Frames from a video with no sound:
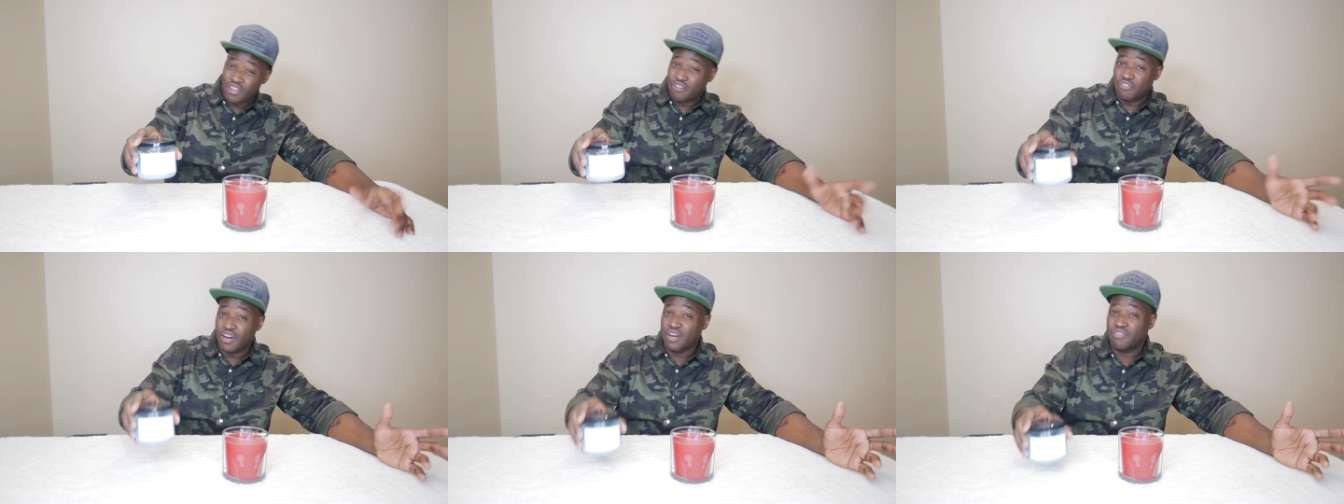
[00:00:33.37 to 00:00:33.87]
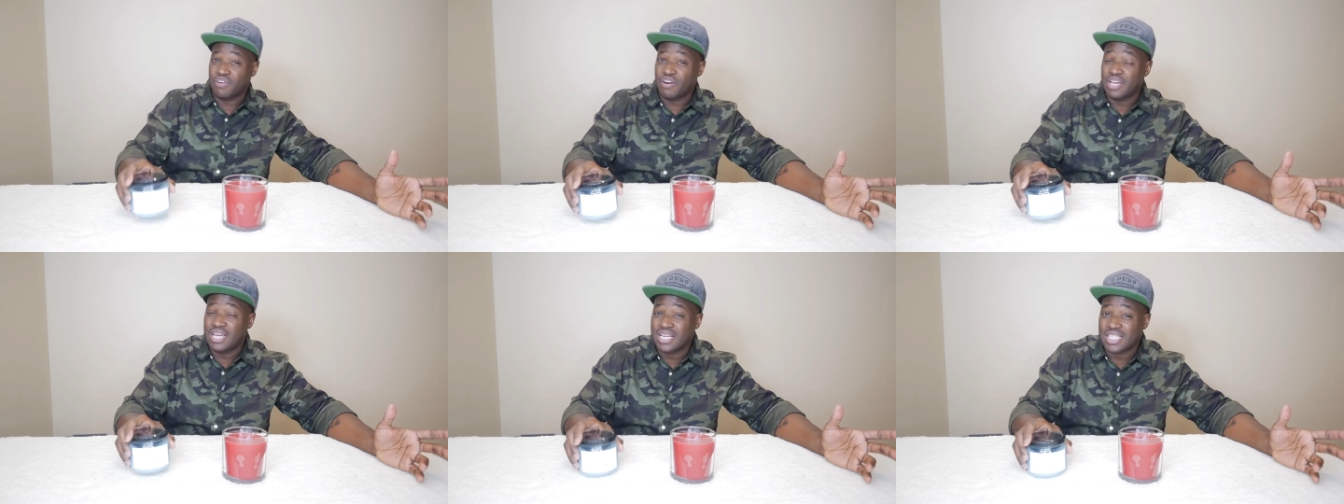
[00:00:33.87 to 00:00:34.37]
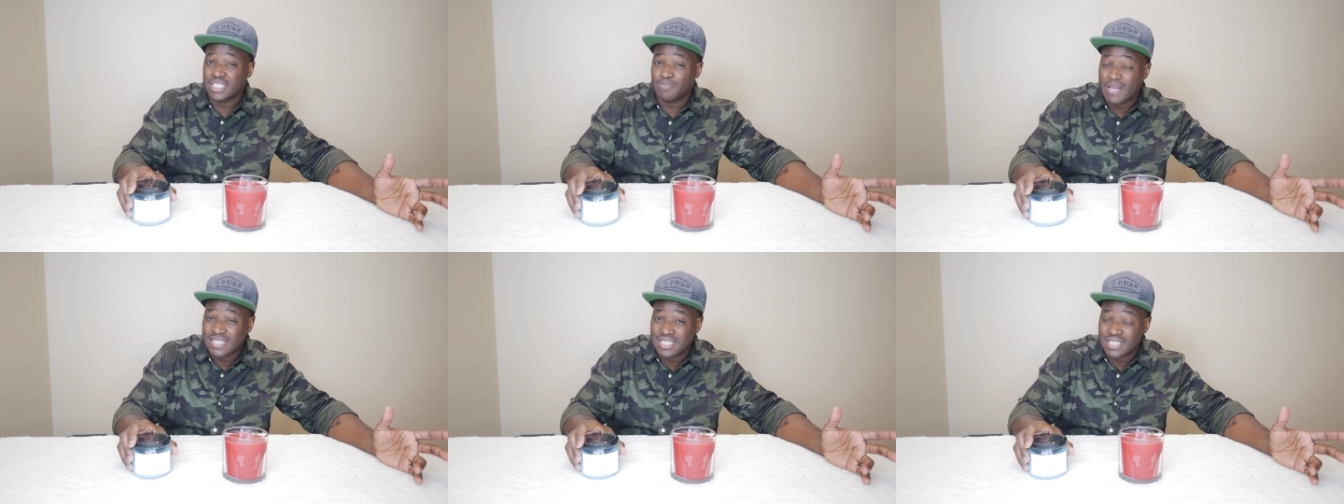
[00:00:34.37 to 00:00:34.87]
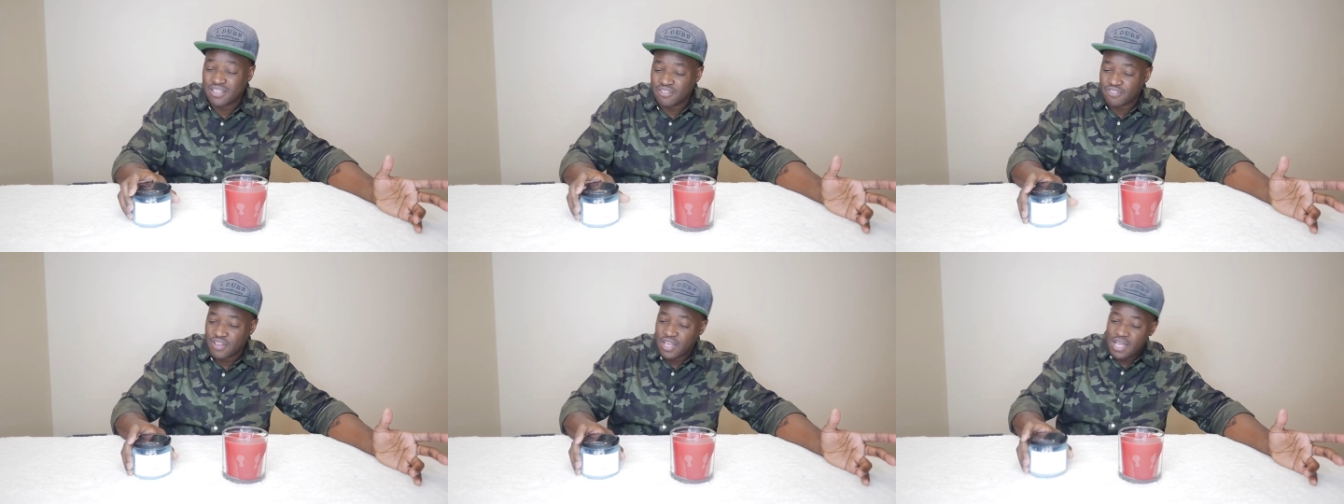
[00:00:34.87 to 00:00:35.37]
They're very, very inexpensive.